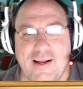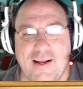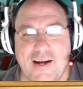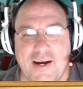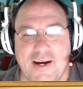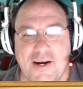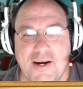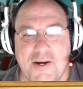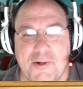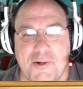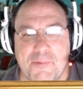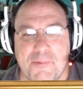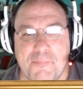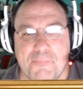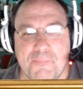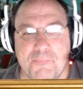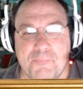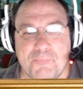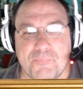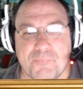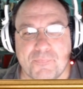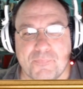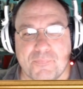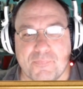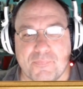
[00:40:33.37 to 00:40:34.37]
um,
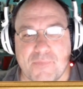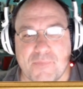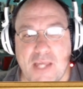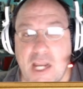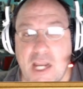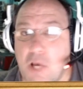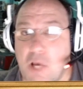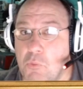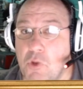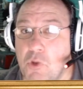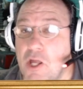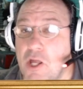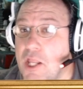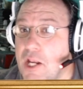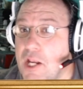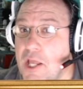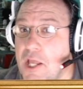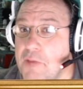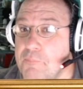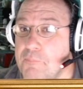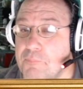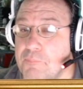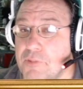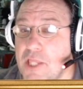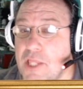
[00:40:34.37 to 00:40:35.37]
and I want and
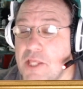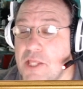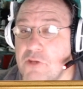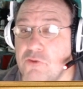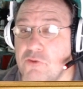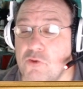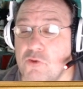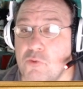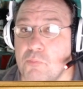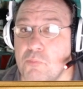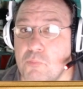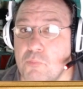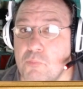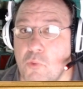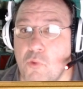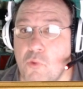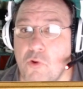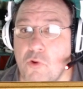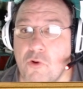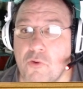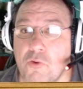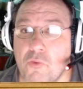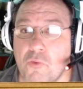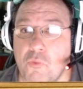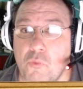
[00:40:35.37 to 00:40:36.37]
I plan to do
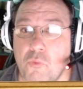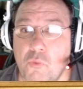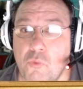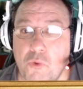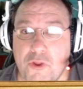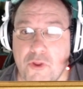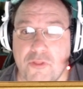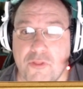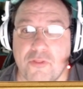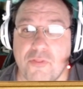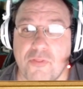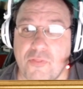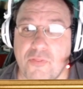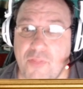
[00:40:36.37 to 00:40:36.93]
more with